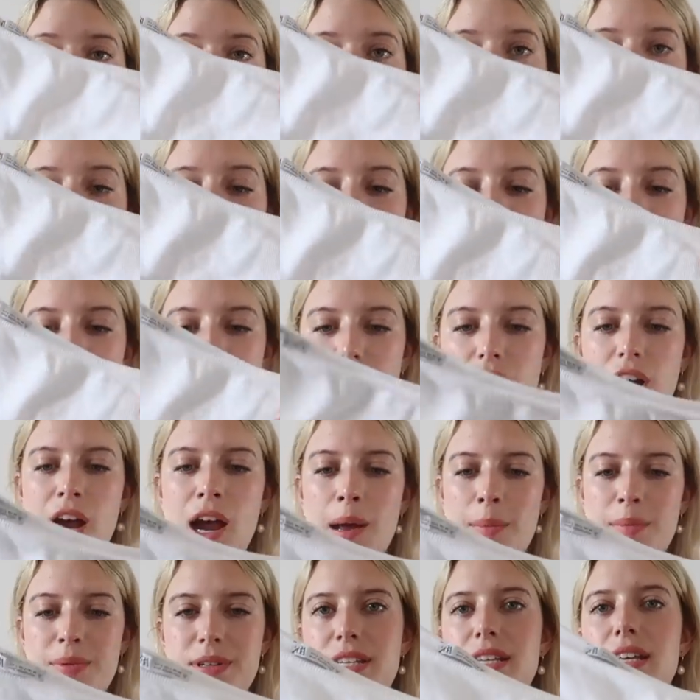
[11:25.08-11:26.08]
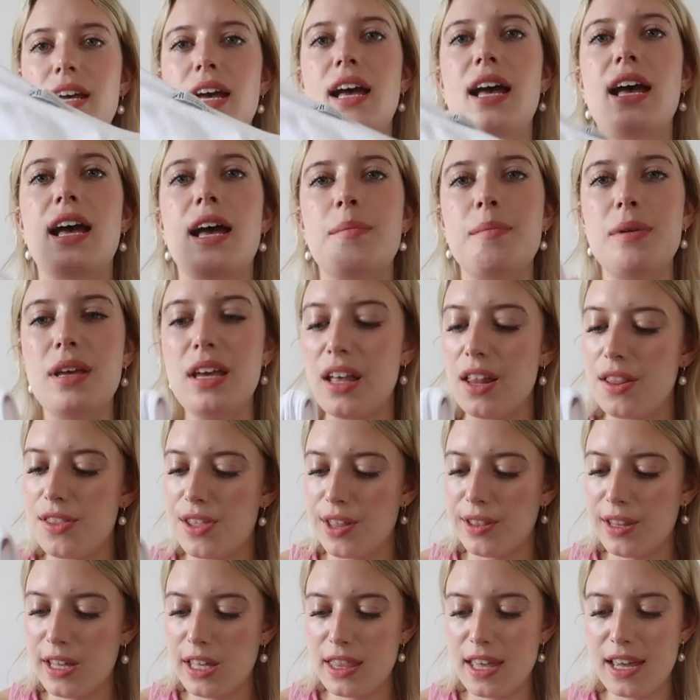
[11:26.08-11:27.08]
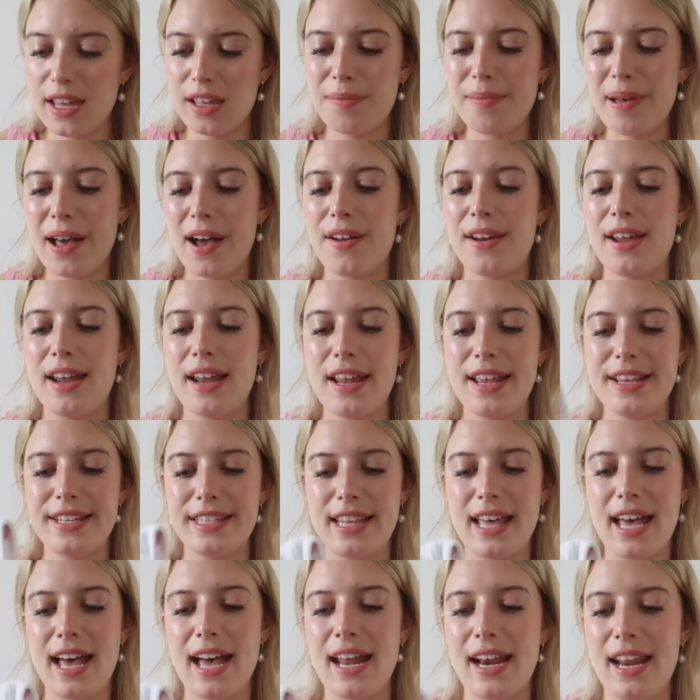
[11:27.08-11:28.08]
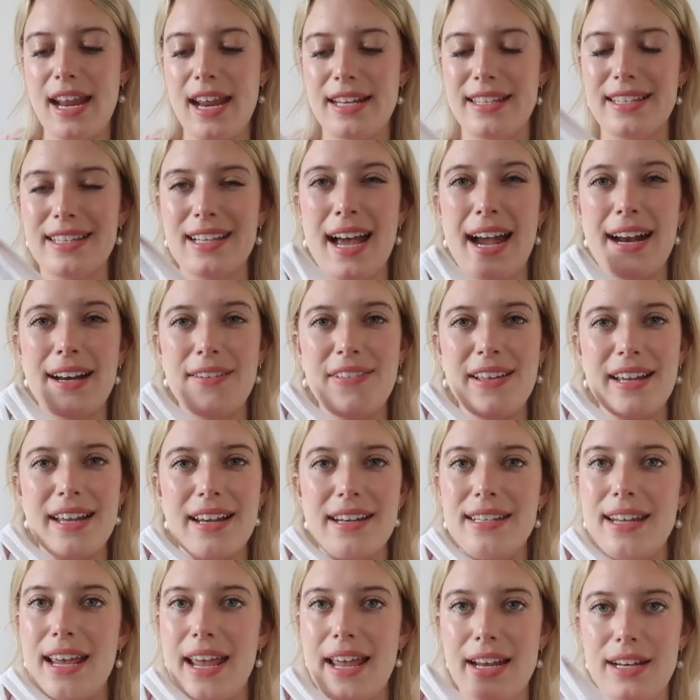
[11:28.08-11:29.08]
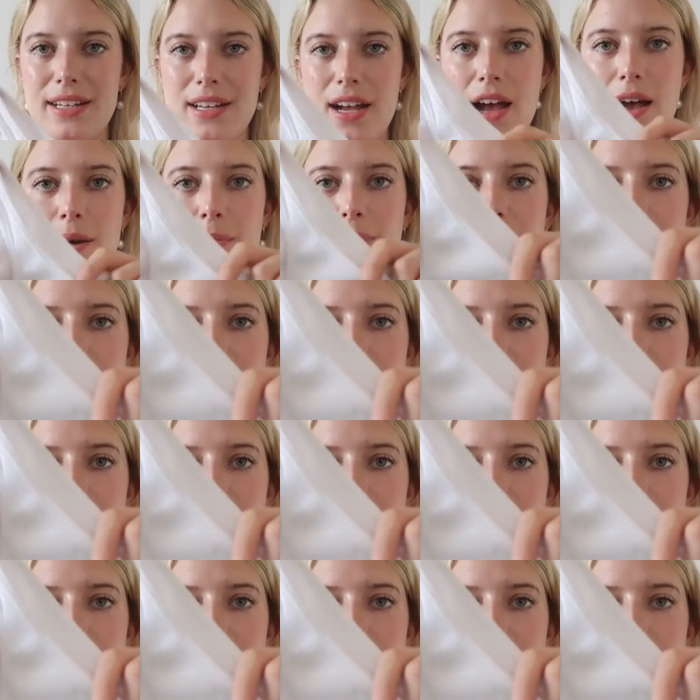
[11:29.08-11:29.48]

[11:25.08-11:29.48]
and it's cropped. Um, the only thing about it is that it's kind of like a tank top.